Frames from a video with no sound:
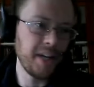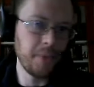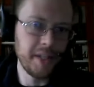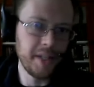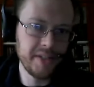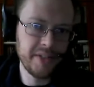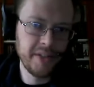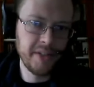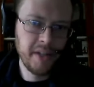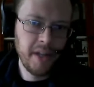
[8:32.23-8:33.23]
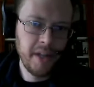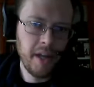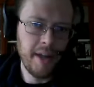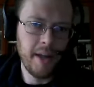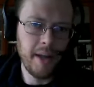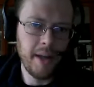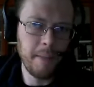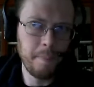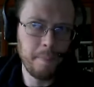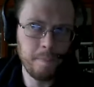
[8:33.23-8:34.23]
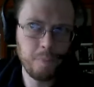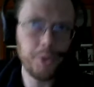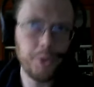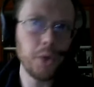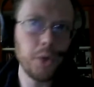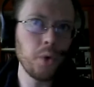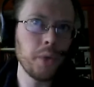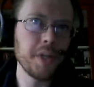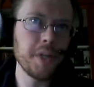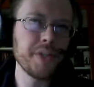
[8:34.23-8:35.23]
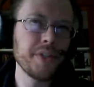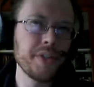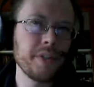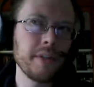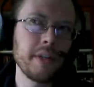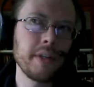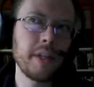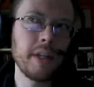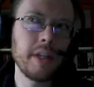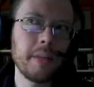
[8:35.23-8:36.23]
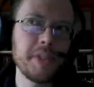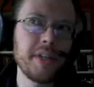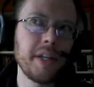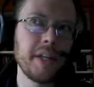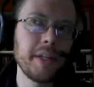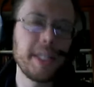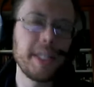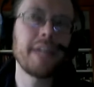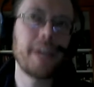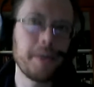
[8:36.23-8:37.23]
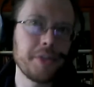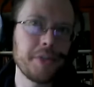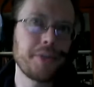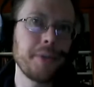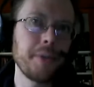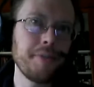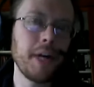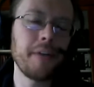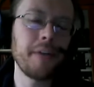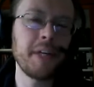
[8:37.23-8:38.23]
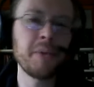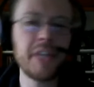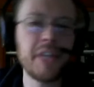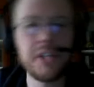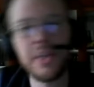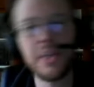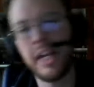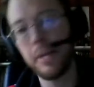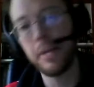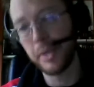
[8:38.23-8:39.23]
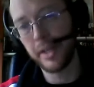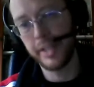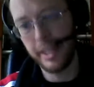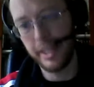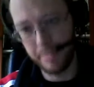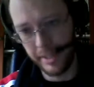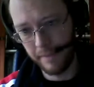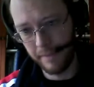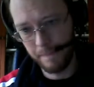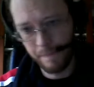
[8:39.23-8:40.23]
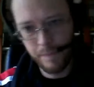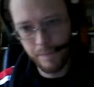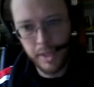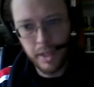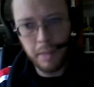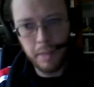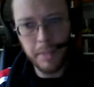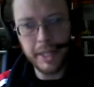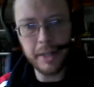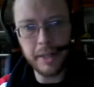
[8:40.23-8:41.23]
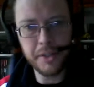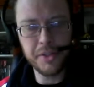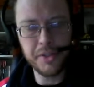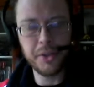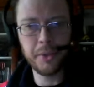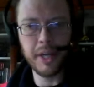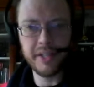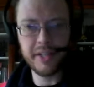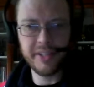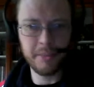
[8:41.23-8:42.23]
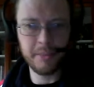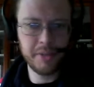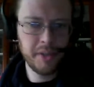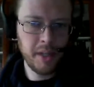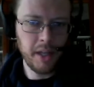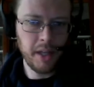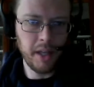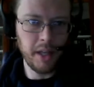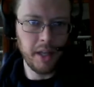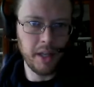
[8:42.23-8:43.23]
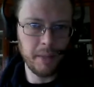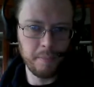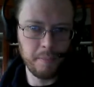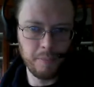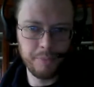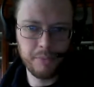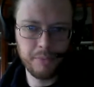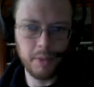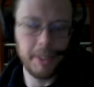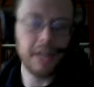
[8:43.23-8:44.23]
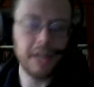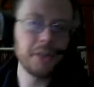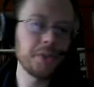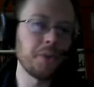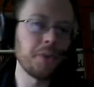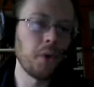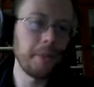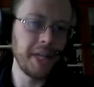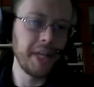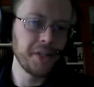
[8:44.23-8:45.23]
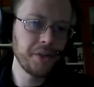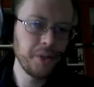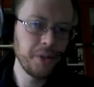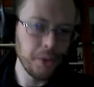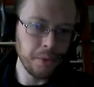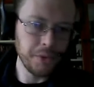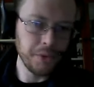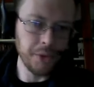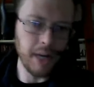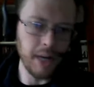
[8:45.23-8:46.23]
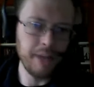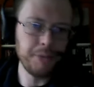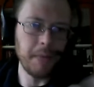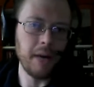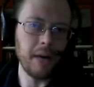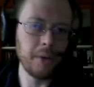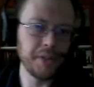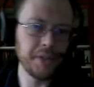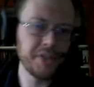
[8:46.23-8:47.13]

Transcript: once, who was, let me see, yeah, that was 3.5, and it was actually an Eberron campaign. My character's whole concept, my character was a war mage who derived powers,